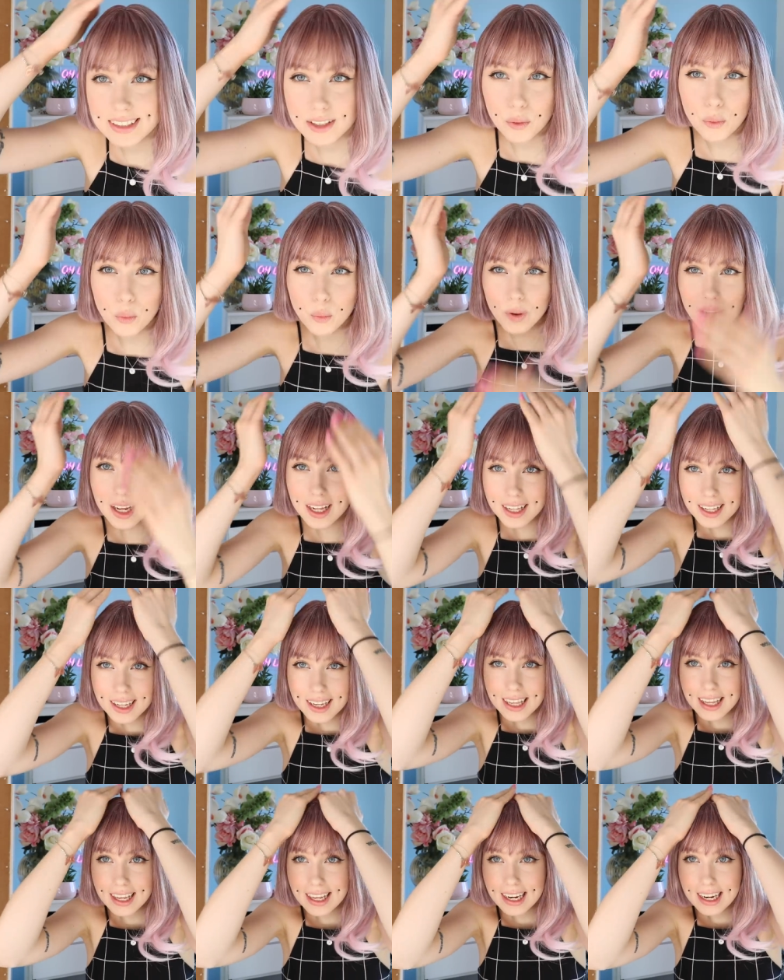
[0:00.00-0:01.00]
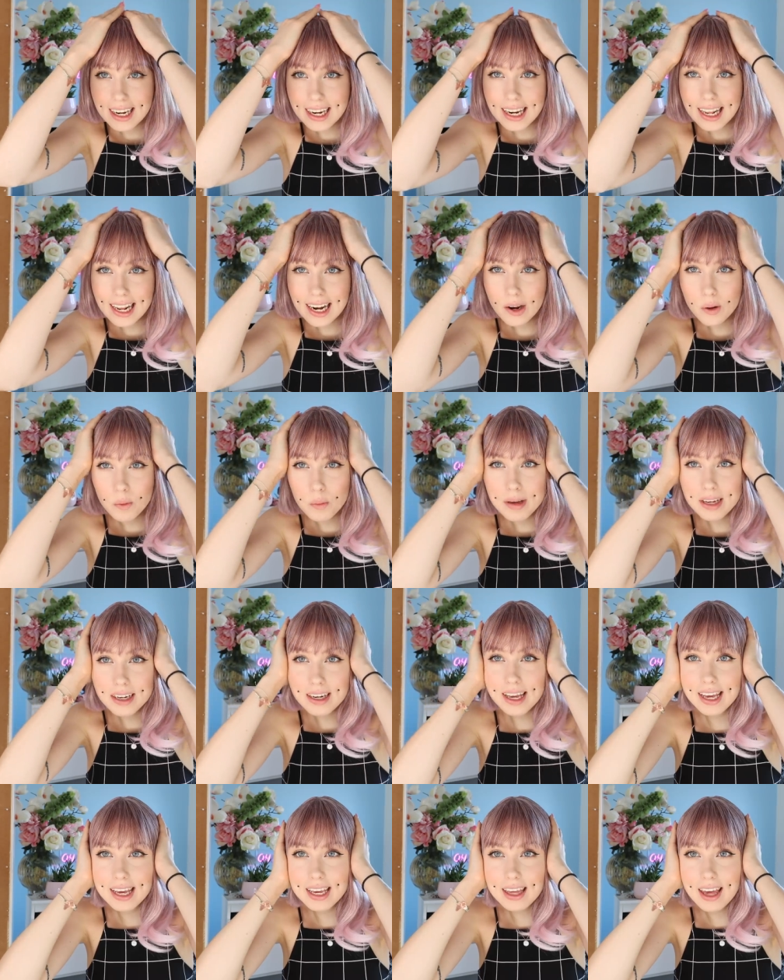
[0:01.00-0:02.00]
It's a really a little bit
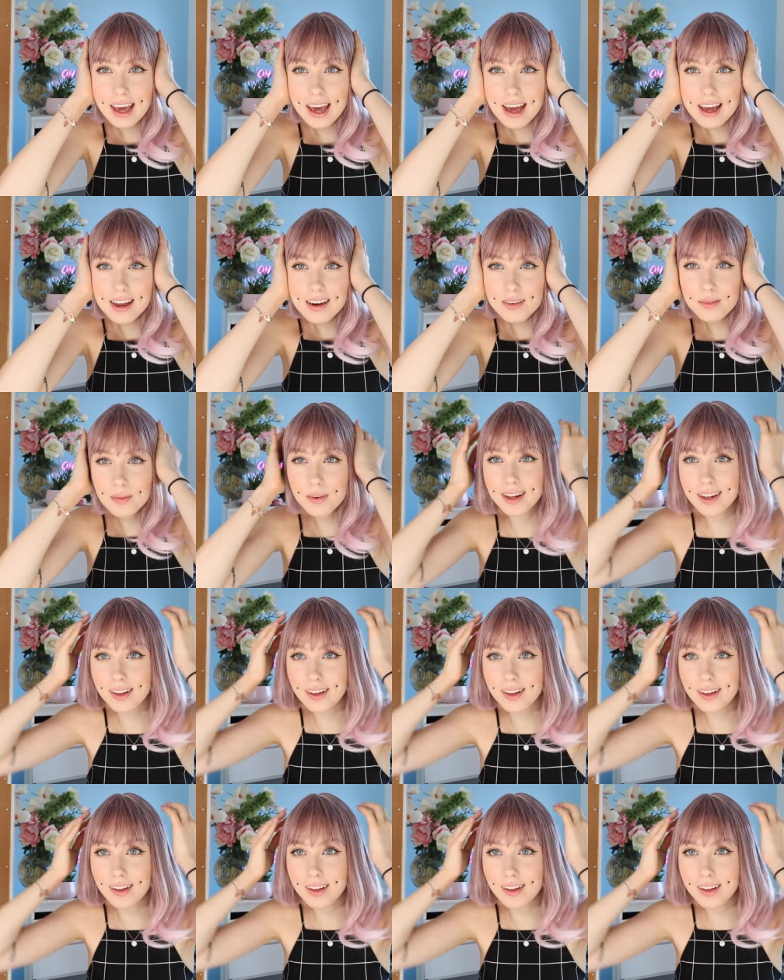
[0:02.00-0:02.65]
egghead.